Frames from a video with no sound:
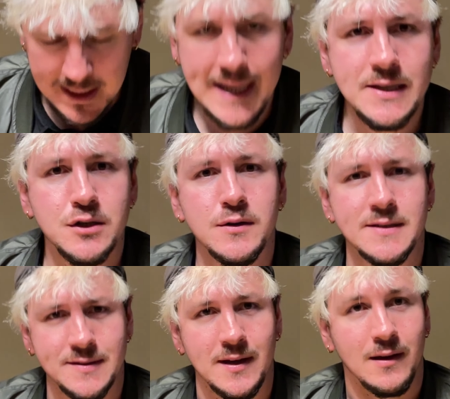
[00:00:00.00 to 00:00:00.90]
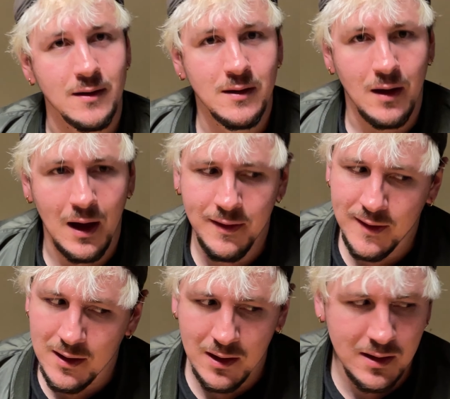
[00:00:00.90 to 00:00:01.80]
Interesting. I
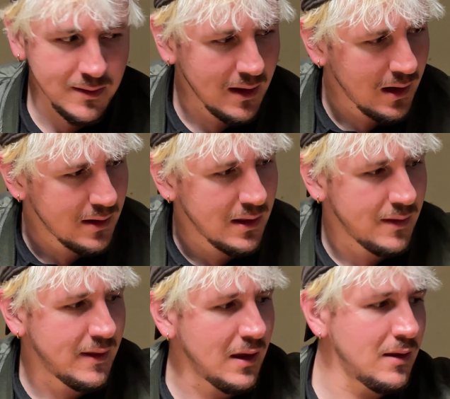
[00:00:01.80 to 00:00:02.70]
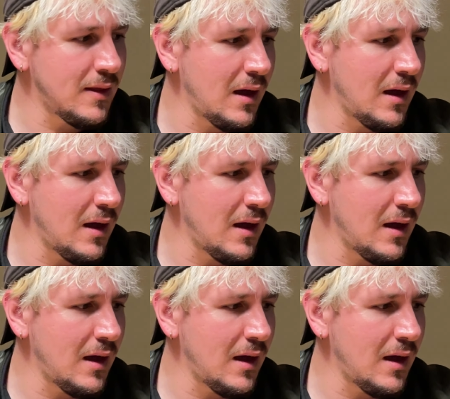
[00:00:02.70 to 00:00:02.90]
think they